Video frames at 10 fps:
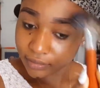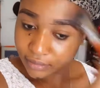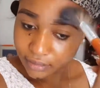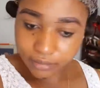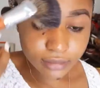
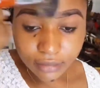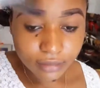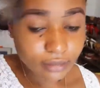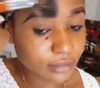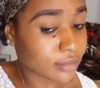Then
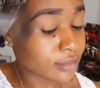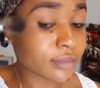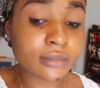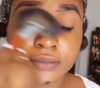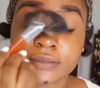I reach for
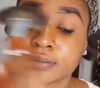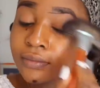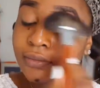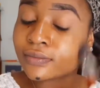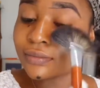my
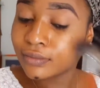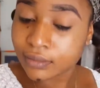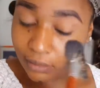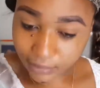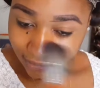spoolie, then I
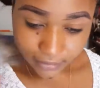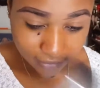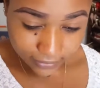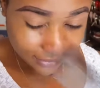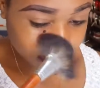start
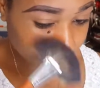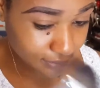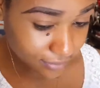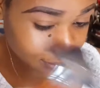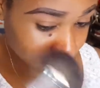to
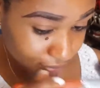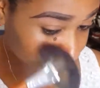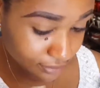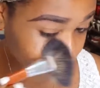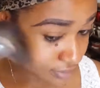blend the
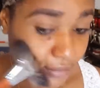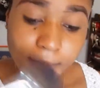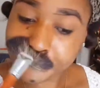hairs in